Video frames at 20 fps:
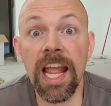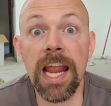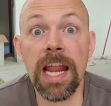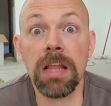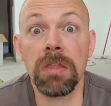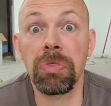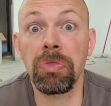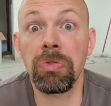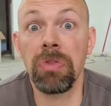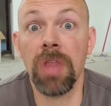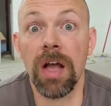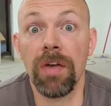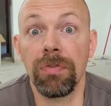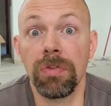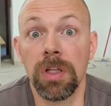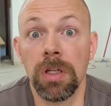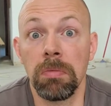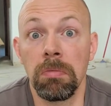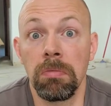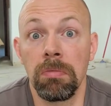eighth
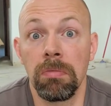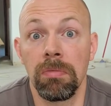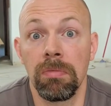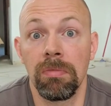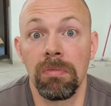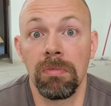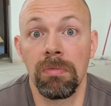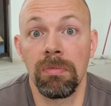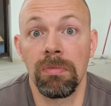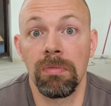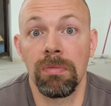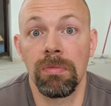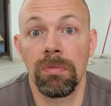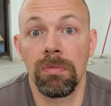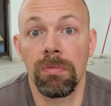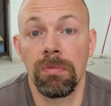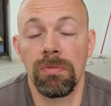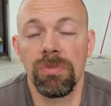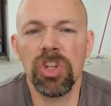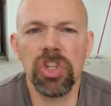Nephilim,
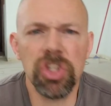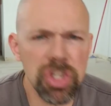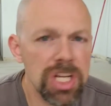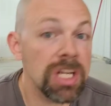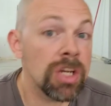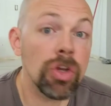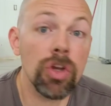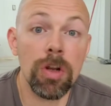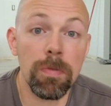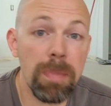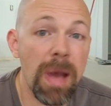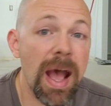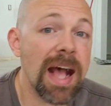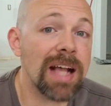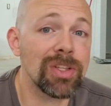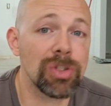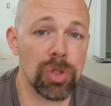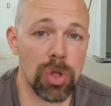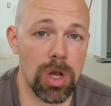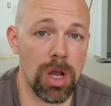the gene could have
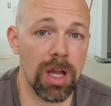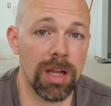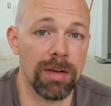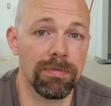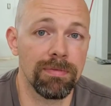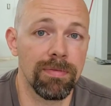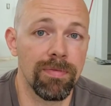passed on.